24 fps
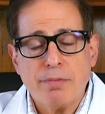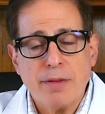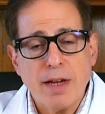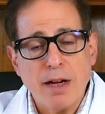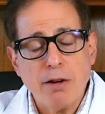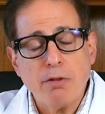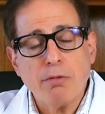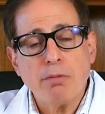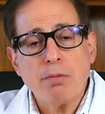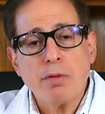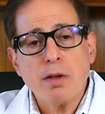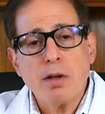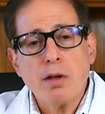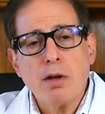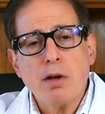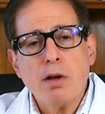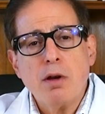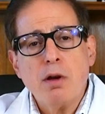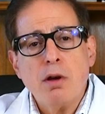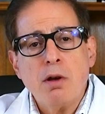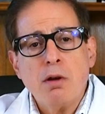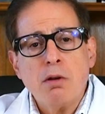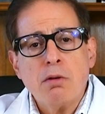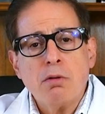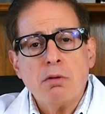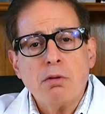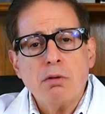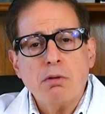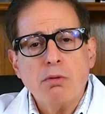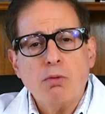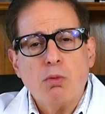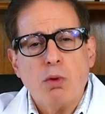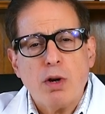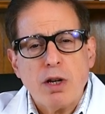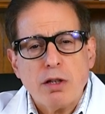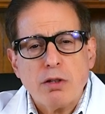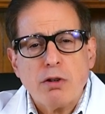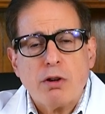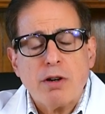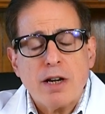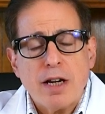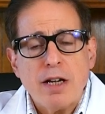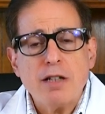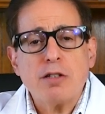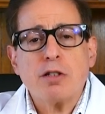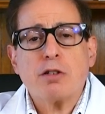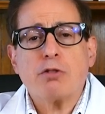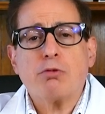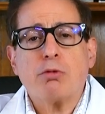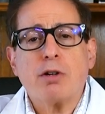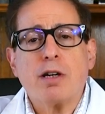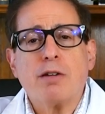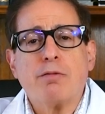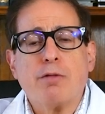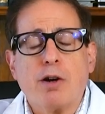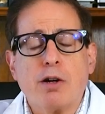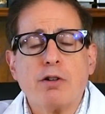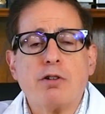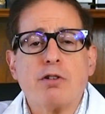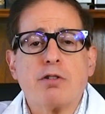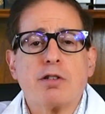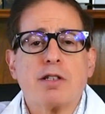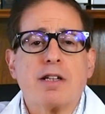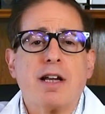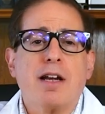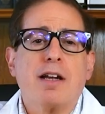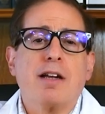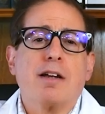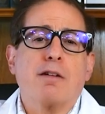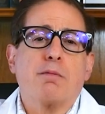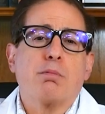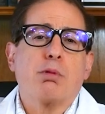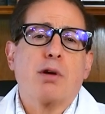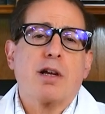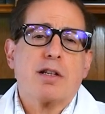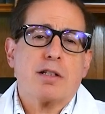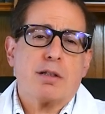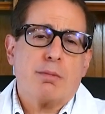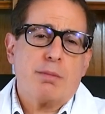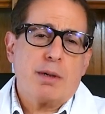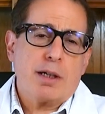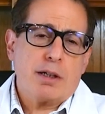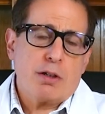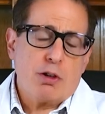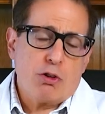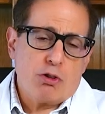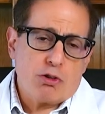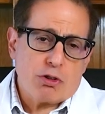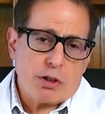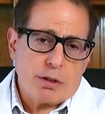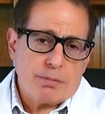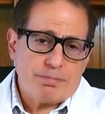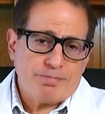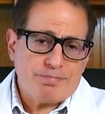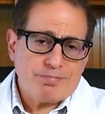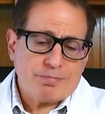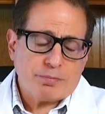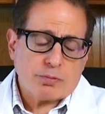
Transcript: Now, what is our history of understanding of prosopagnosia?